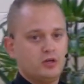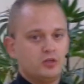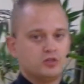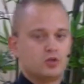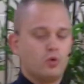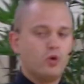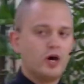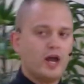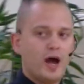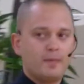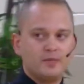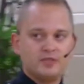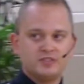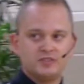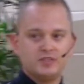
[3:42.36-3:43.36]
So what
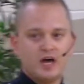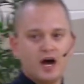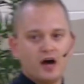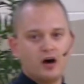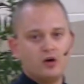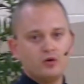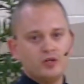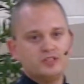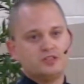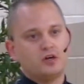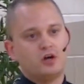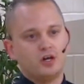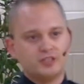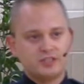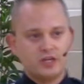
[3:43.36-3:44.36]
happens now is in
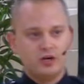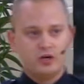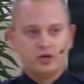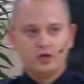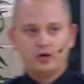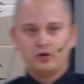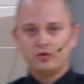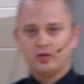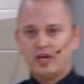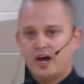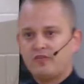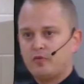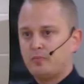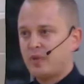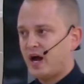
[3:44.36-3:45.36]
Ontario, they
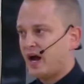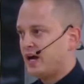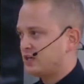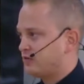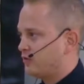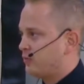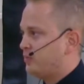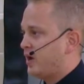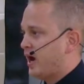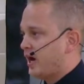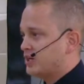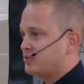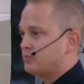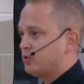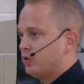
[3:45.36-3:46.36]
have a patch for
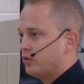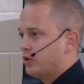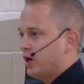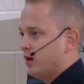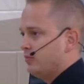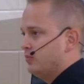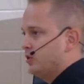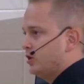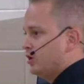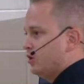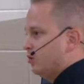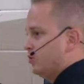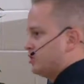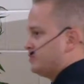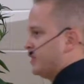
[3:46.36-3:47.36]
patch program,
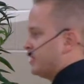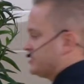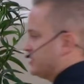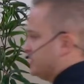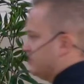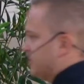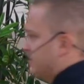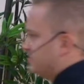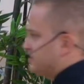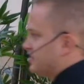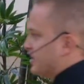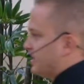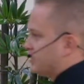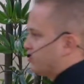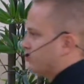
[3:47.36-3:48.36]
which basically means
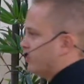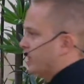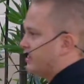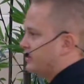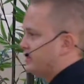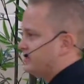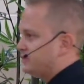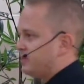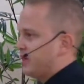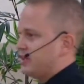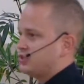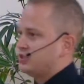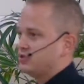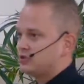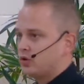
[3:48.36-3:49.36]
that when these
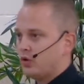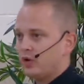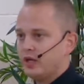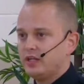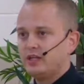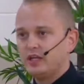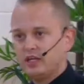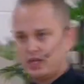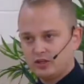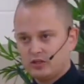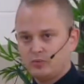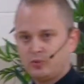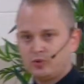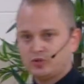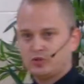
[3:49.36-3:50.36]
patients go in, they get
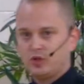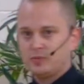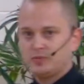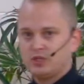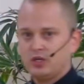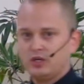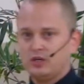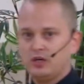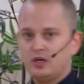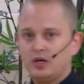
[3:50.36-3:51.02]
their prescription,